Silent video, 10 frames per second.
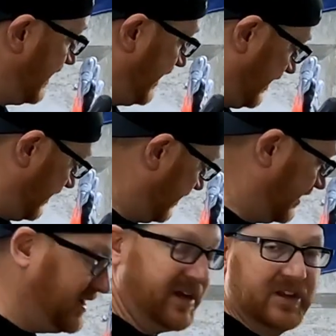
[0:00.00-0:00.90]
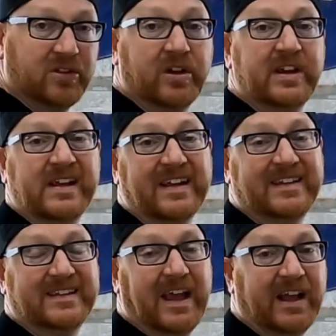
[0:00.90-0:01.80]
and it's looking
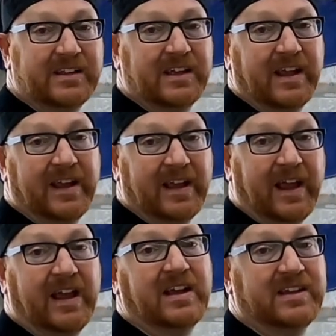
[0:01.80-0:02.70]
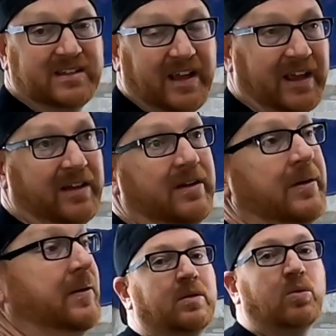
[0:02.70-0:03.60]
exactly like I had it designed
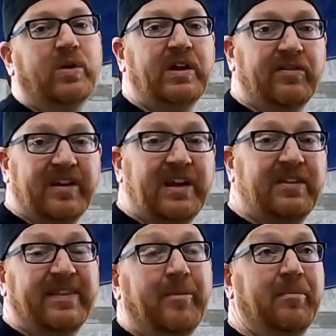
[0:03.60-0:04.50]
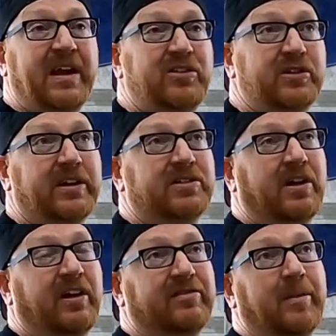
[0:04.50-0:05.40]
we have hit the matrix
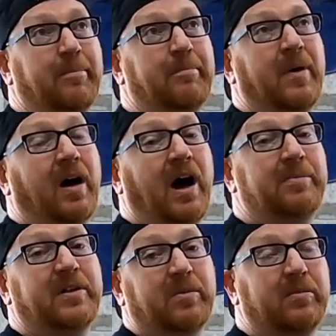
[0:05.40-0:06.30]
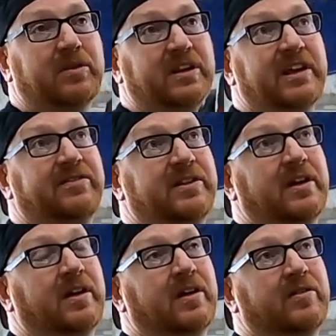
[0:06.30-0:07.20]
of optimum lift
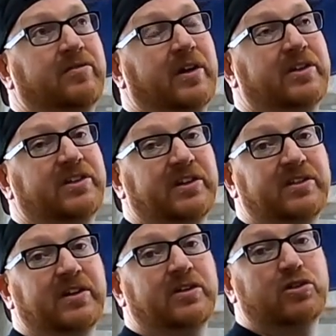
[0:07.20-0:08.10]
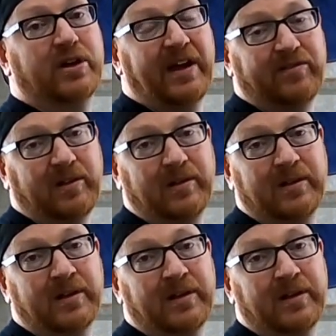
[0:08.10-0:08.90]
versus travel.